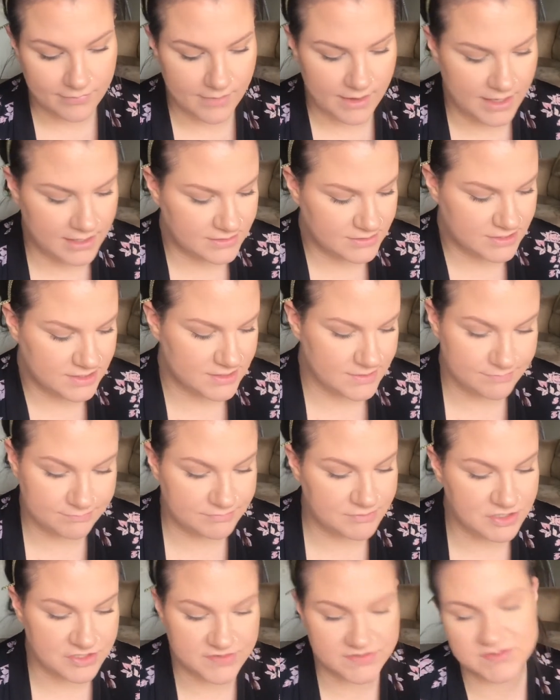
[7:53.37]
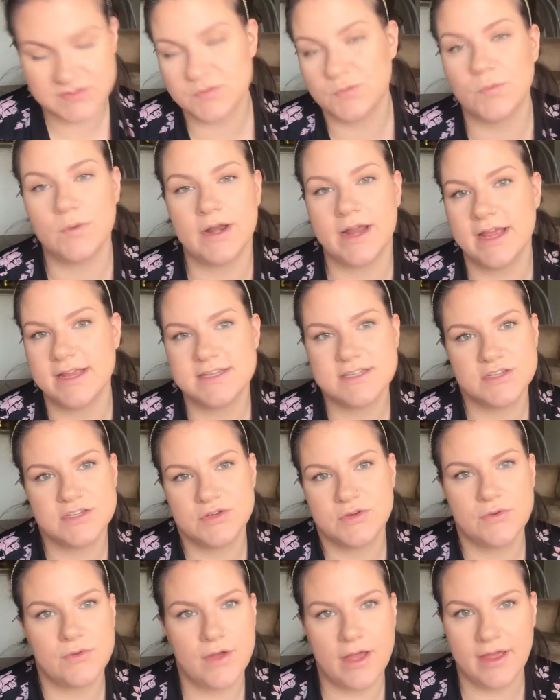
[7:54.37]
It's just what I do.
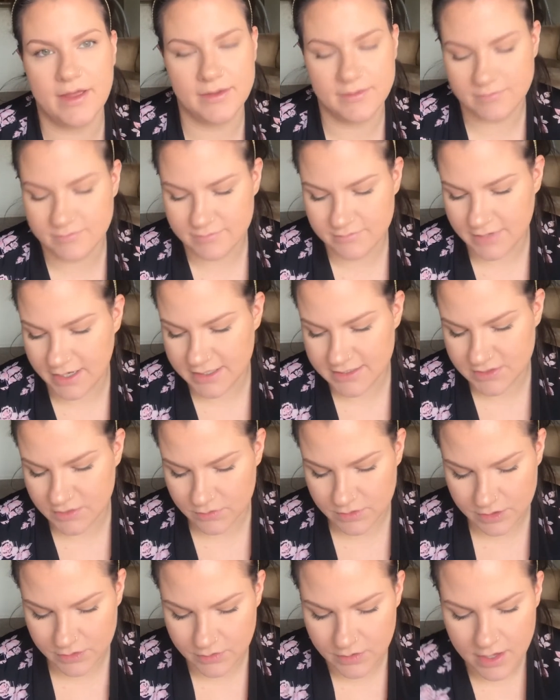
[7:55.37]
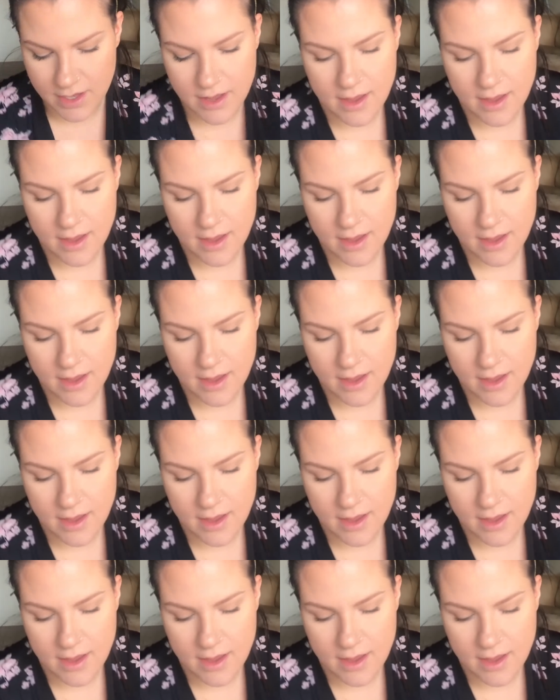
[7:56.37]
I don't know.